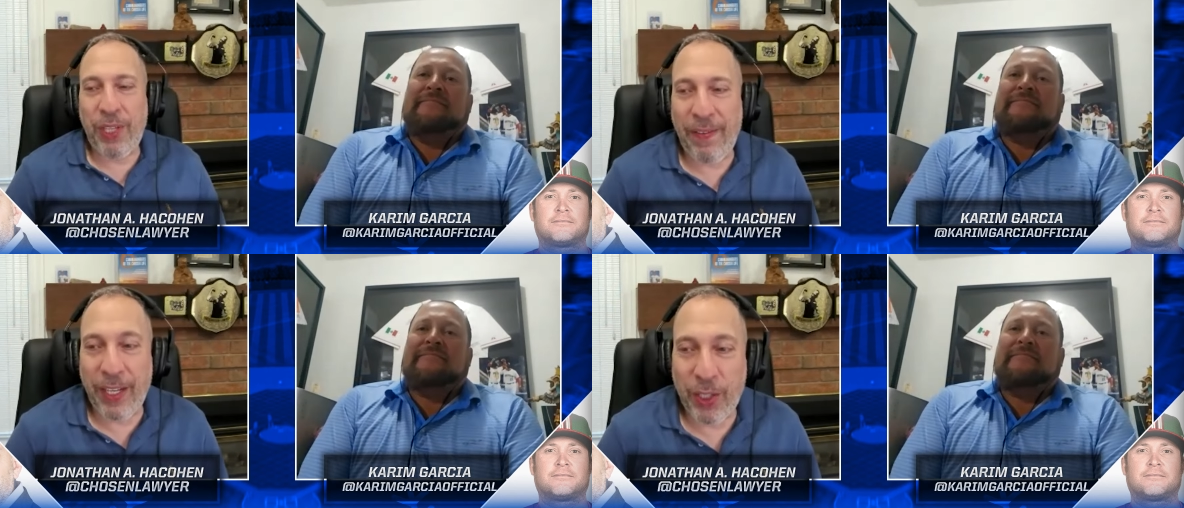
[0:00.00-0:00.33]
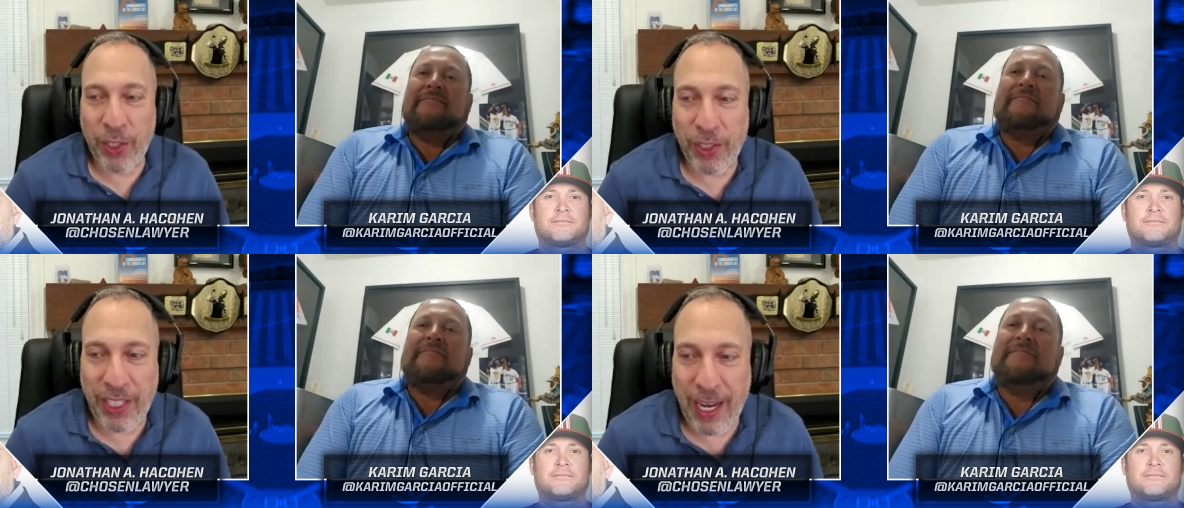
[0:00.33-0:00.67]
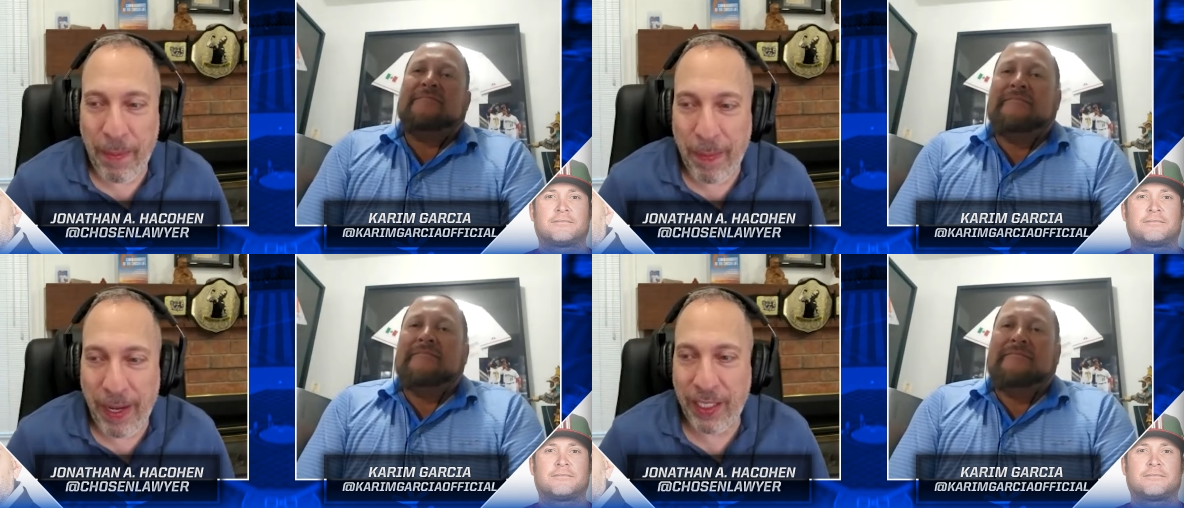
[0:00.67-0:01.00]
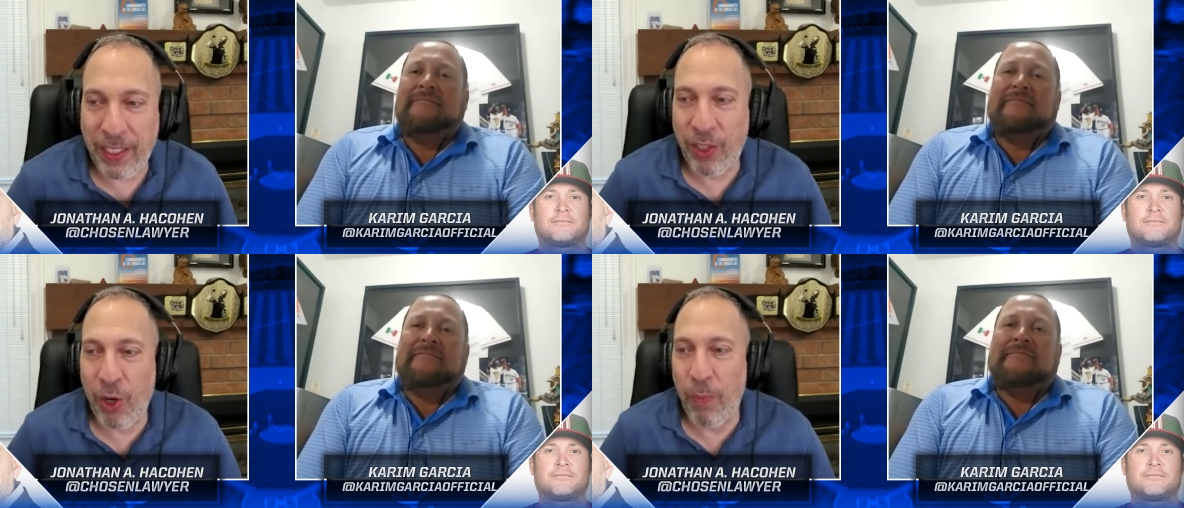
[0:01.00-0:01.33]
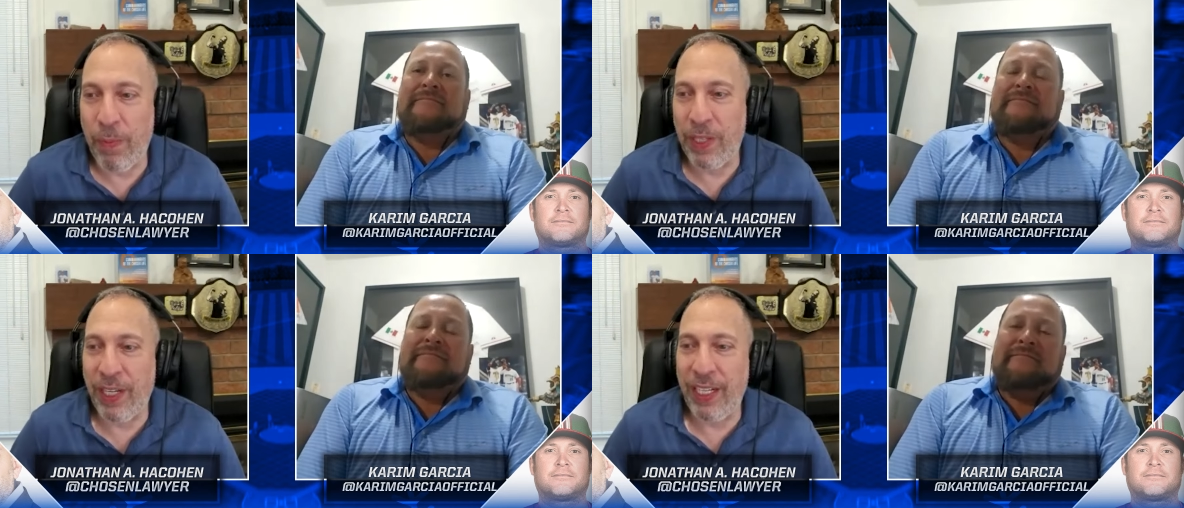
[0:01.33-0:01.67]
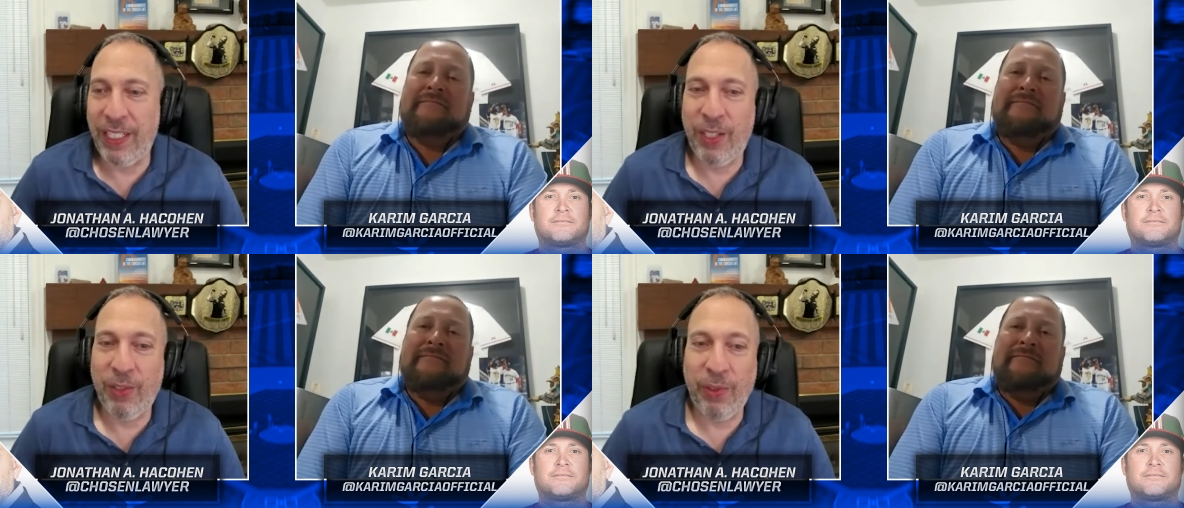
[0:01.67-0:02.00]
Speaker 1: having a good time in Mexico
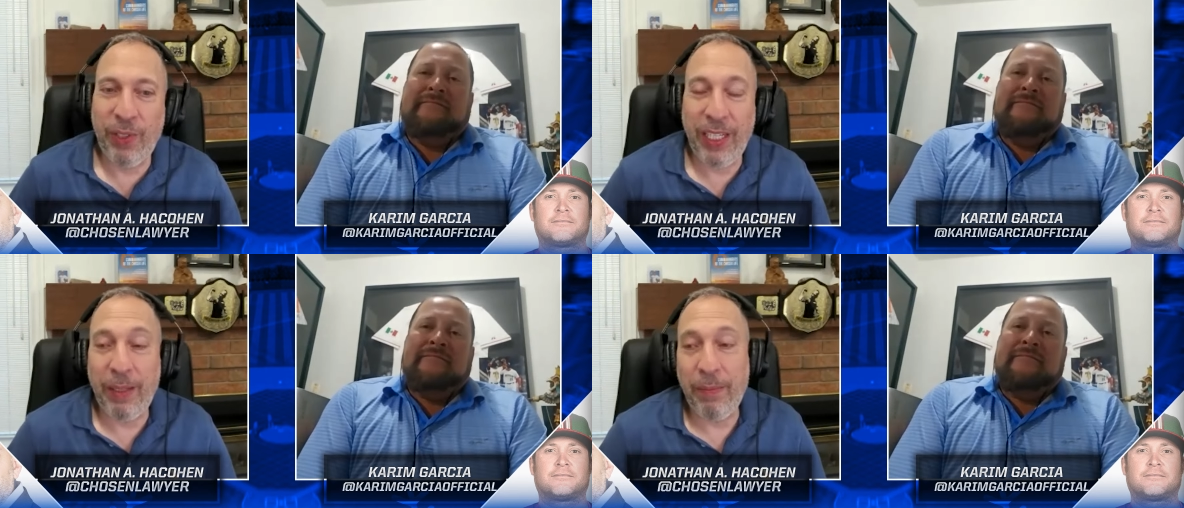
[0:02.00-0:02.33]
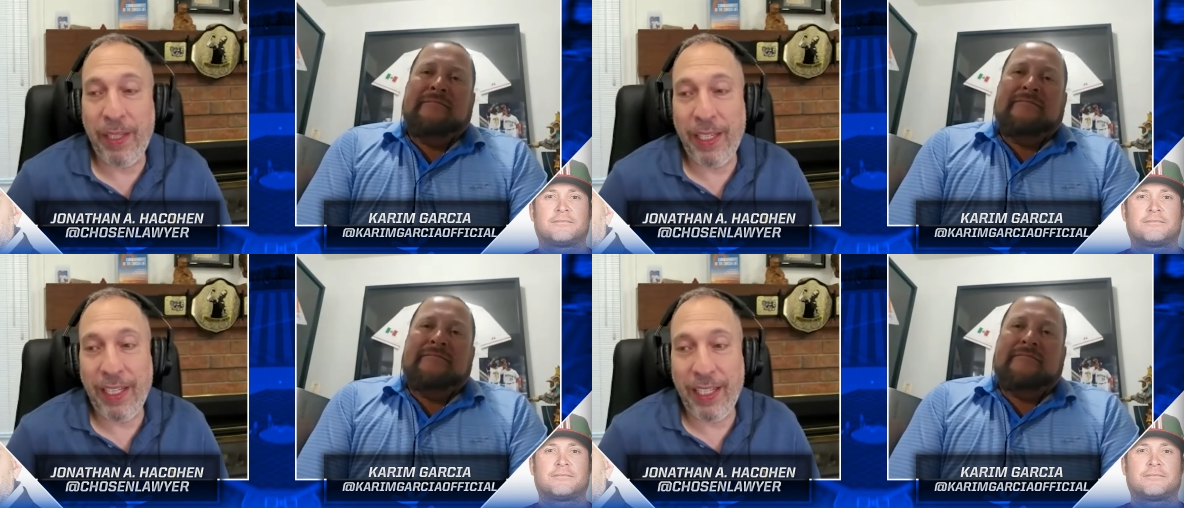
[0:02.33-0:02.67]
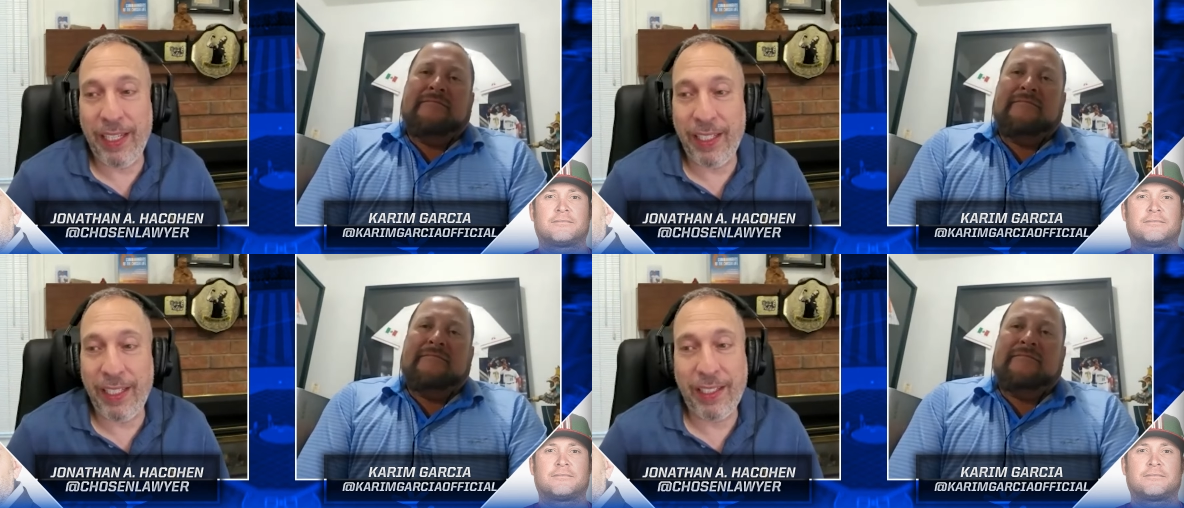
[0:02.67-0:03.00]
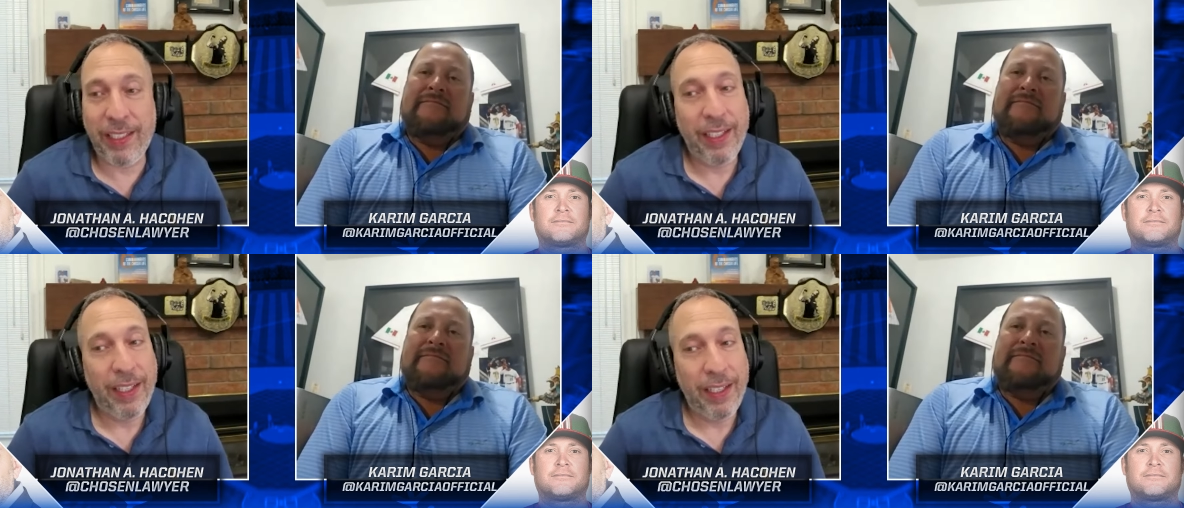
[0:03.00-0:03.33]
besides Karim is